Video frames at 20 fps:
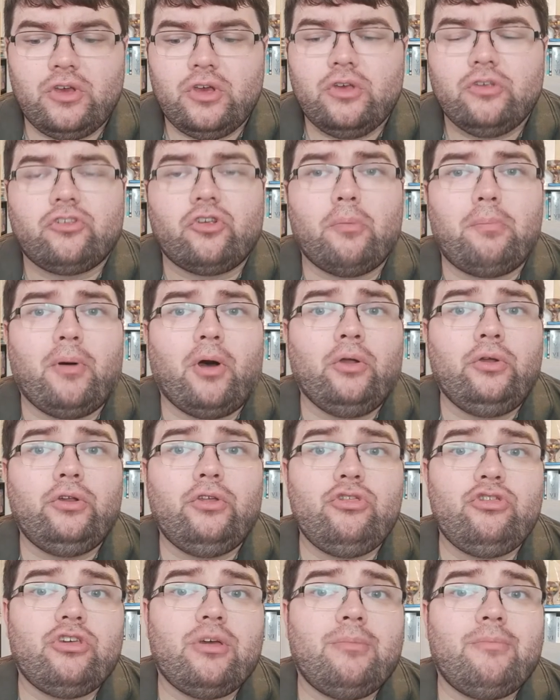So Bond
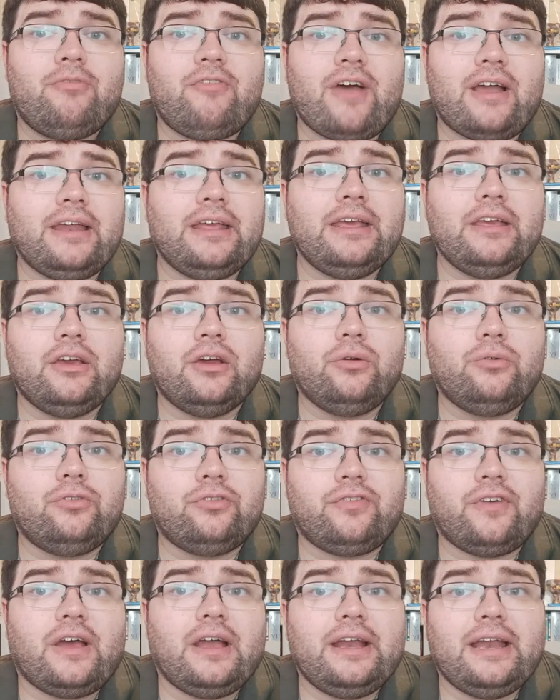and Jim Fanning go to
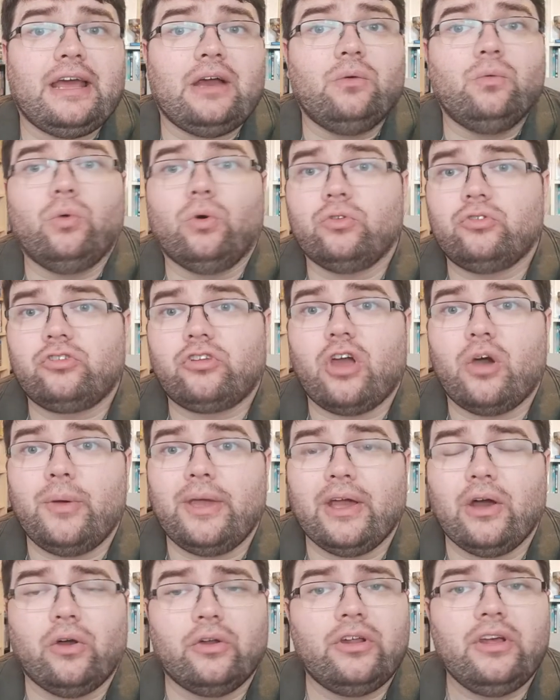find out what's
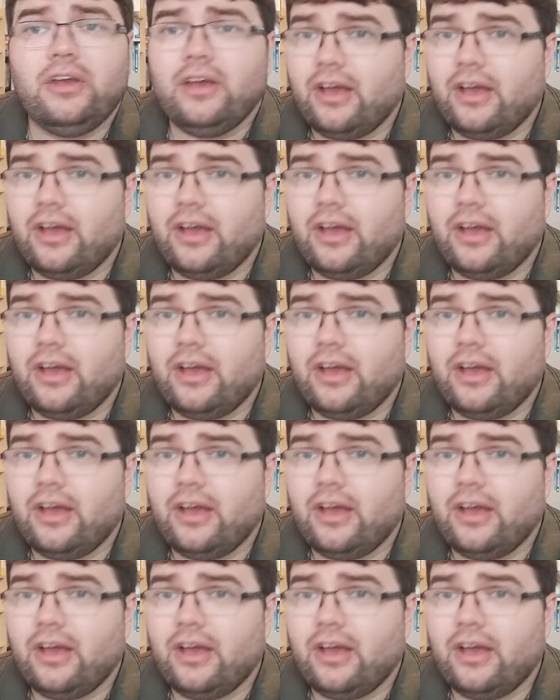going on,